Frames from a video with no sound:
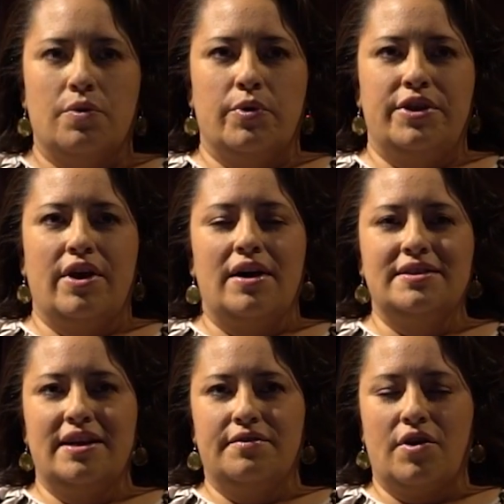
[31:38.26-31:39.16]
With the
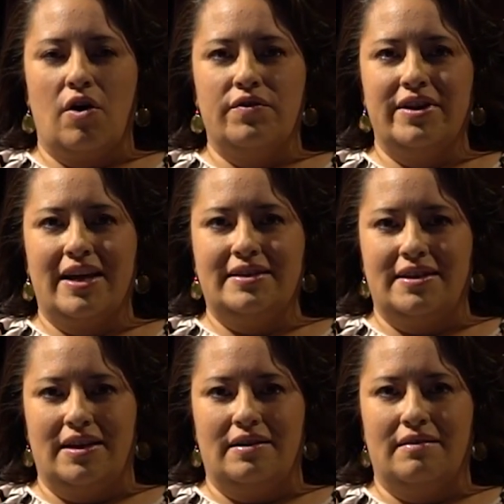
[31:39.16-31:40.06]
onset of
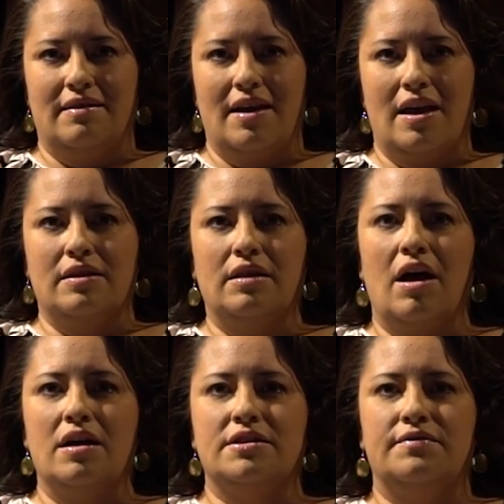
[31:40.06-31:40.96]
COVID-19 and the
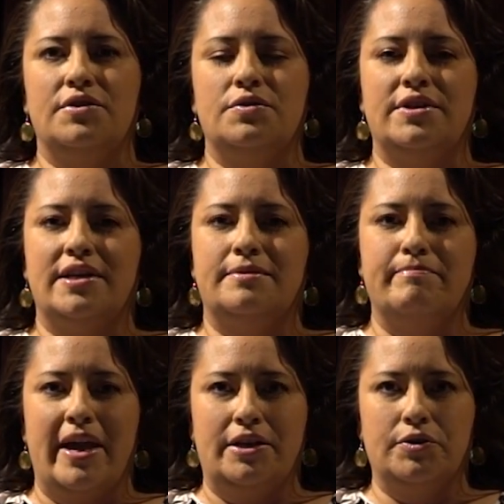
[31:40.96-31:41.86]
loss of NEWSED's
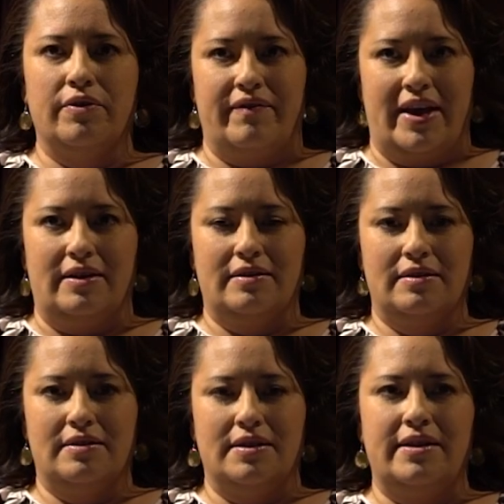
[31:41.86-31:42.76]
major event,
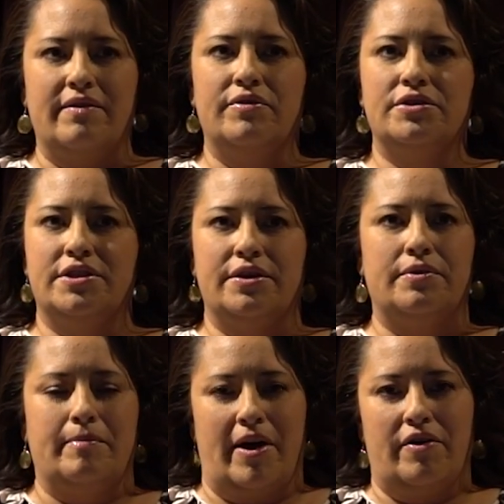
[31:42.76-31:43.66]
the Denver
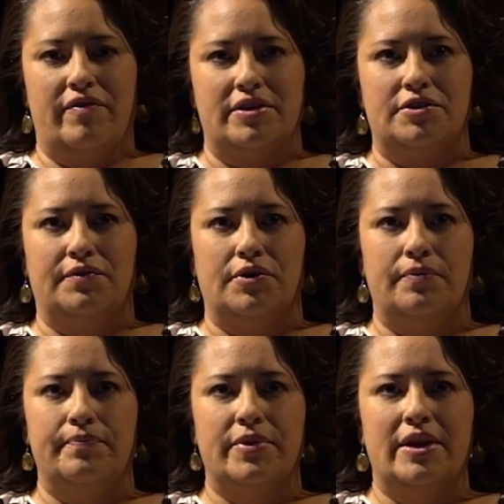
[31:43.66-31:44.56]
Cinco de Mayo
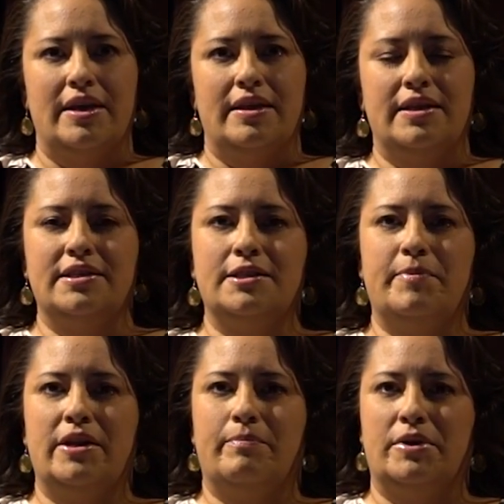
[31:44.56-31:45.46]
Festival, this has
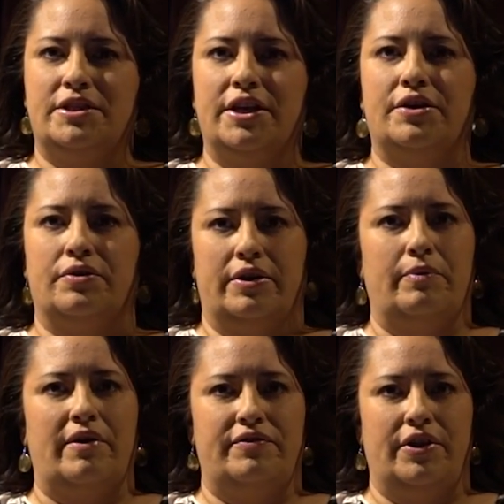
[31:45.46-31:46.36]
been a particularly
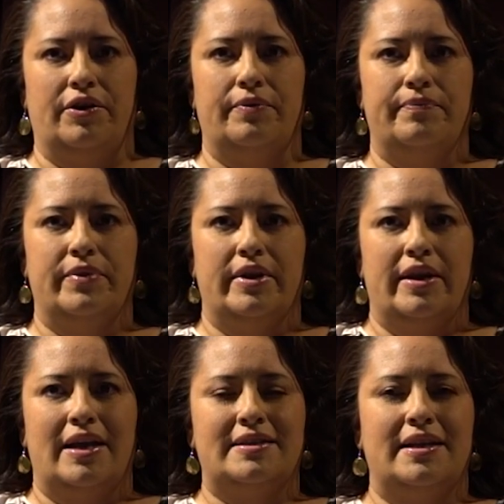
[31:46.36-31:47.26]
rough year,
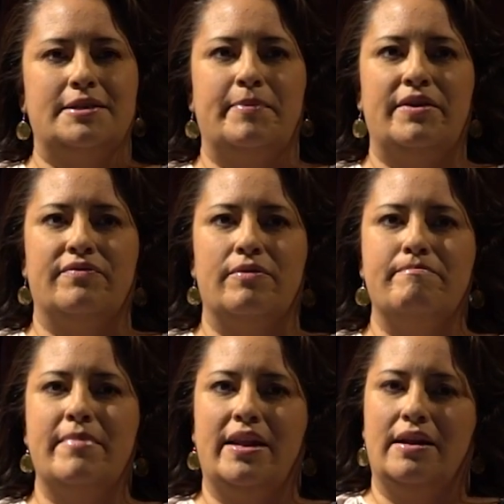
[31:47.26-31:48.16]
as it has been for
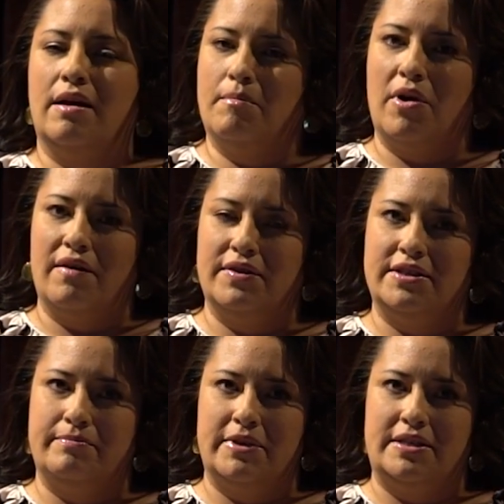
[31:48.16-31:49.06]
many
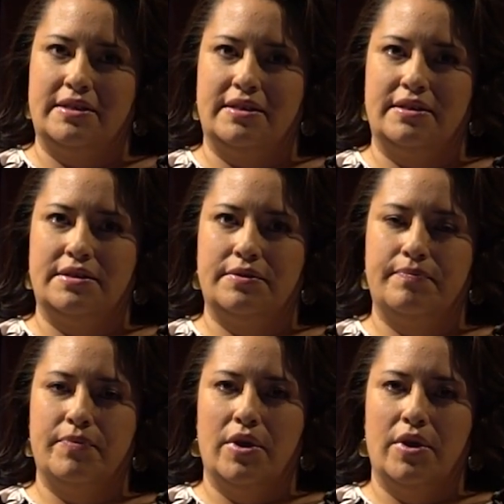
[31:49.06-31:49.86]
nonprofits and businesses.